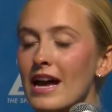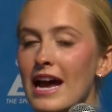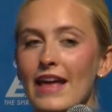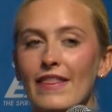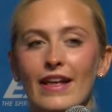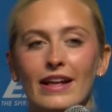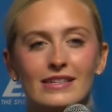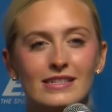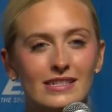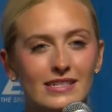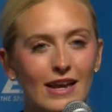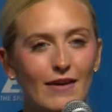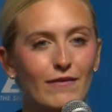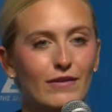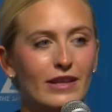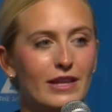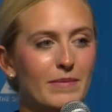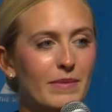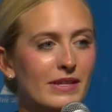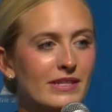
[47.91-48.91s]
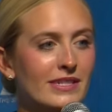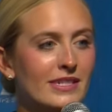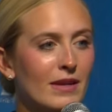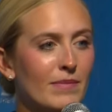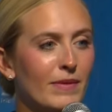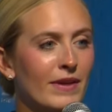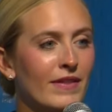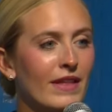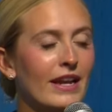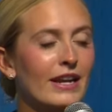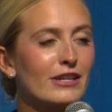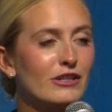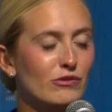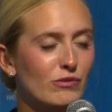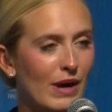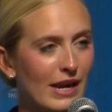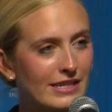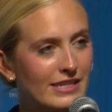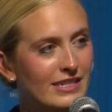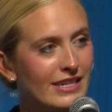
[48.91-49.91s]
And that's definitely been something that has
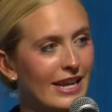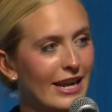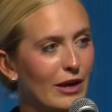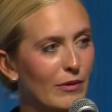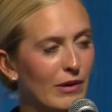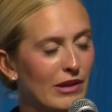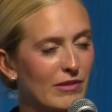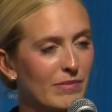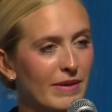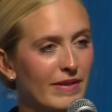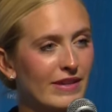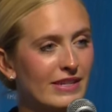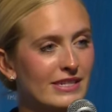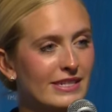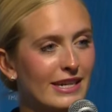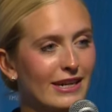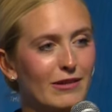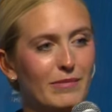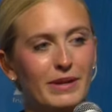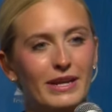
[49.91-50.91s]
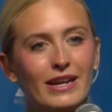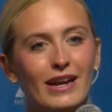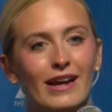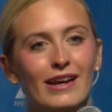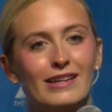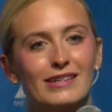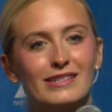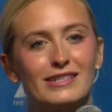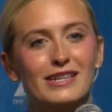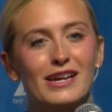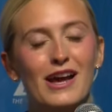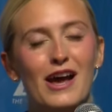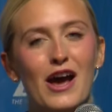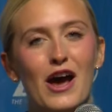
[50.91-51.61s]
resonated with me this year, because